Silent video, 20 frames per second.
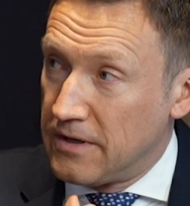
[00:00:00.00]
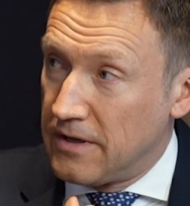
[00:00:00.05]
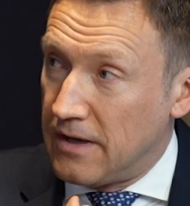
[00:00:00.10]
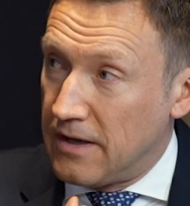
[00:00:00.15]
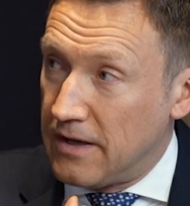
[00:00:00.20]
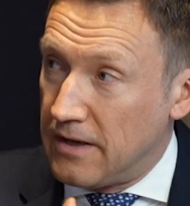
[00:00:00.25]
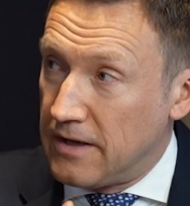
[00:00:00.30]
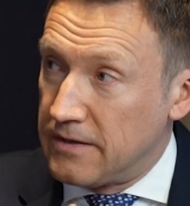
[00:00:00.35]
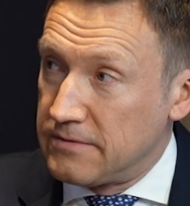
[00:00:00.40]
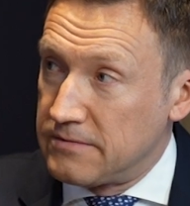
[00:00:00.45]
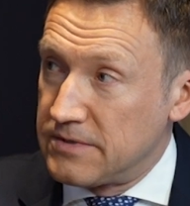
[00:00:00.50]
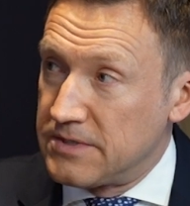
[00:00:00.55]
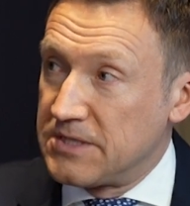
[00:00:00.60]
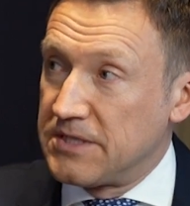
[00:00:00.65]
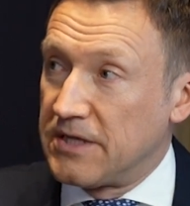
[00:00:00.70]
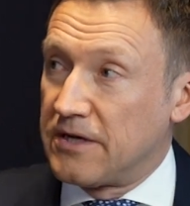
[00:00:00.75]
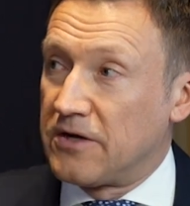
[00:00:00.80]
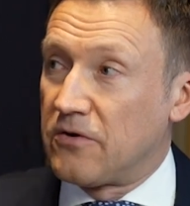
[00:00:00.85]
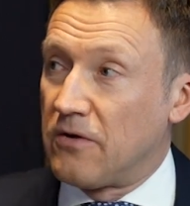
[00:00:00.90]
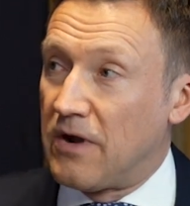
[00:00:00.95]
uh,
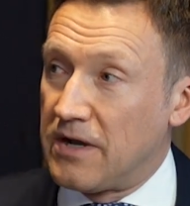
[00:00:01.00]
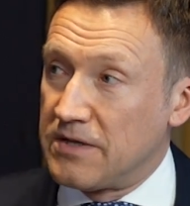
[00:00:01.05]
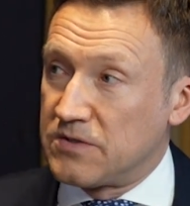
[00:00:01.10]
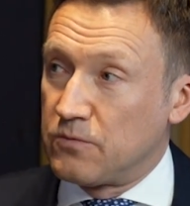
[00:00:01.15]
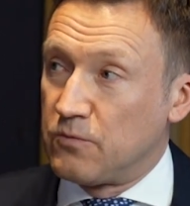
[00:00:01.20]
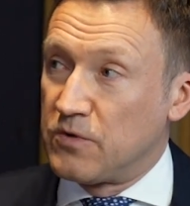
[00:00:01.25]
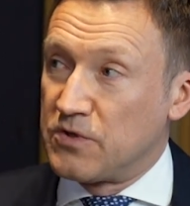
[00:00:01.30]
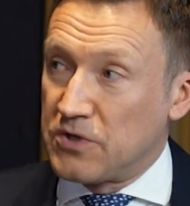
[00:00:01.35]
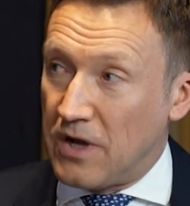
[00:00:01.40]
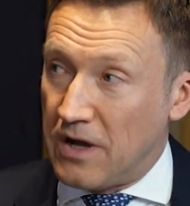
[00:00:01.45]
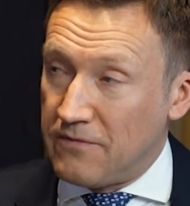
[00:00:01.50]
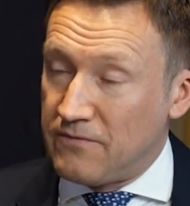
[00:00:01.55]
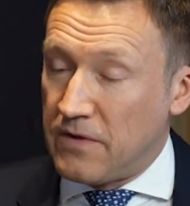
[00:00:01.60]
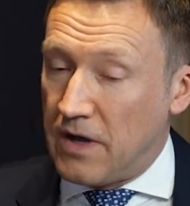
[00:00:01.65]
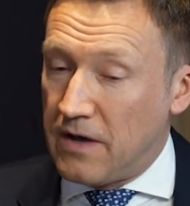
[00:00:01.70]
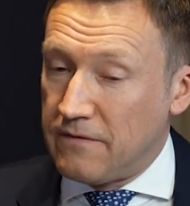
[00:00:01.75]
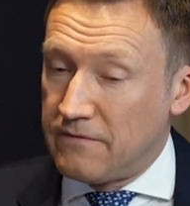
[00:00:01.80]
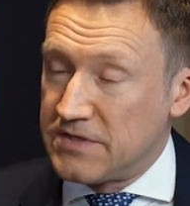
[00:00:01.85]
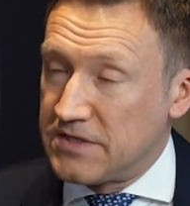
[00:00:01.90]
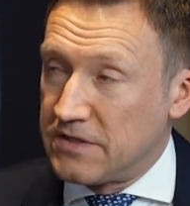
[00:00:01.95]
zinc horizon, which
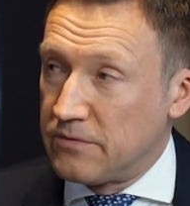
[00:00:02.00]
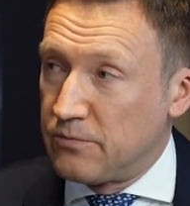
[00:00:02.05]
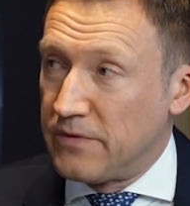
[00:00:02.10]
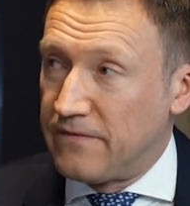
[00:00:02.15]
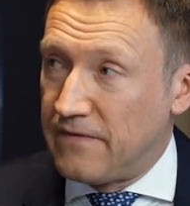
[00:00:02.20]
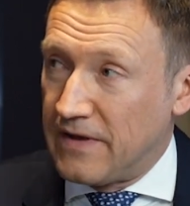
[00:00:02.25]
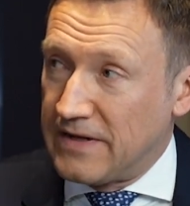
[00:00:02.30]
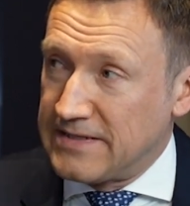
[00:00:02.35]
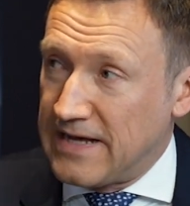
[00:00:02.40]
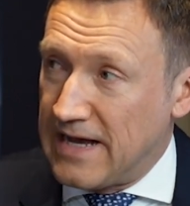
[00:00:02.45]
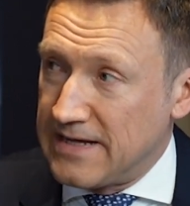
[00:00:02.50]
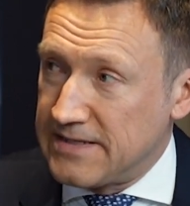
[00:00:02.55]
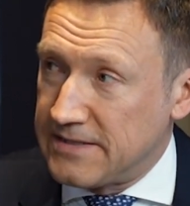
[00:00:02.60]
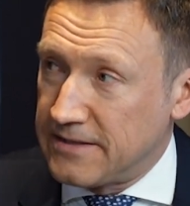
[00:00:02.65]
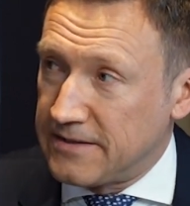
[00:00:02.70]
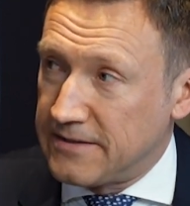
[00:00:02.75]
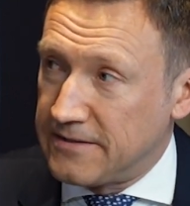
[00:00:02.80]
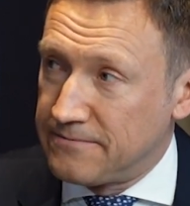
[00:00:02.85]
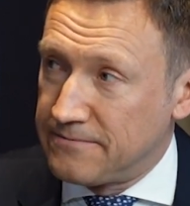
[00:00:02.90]
obviously would be fantastic.